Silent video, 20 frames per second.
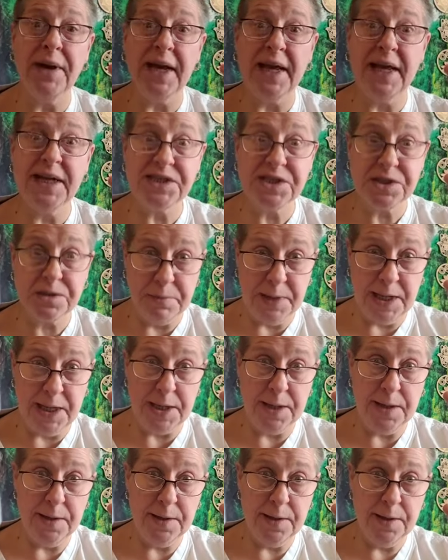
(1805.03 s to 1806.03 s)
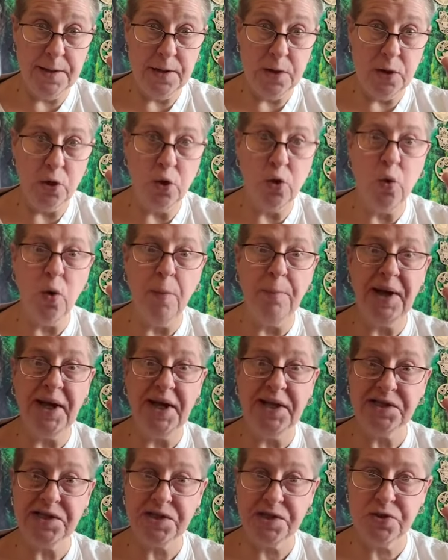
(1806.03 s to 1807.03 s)
up against me, you go up
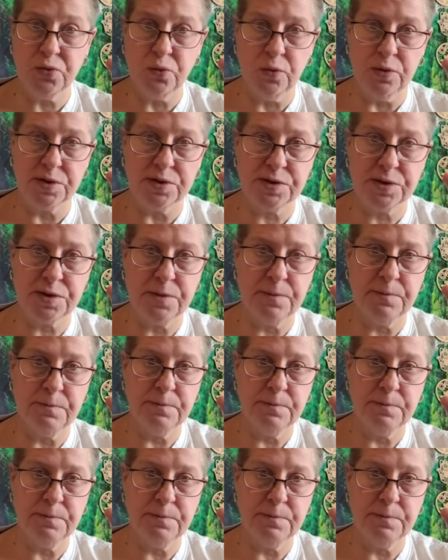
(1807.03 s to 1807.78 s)
against Source.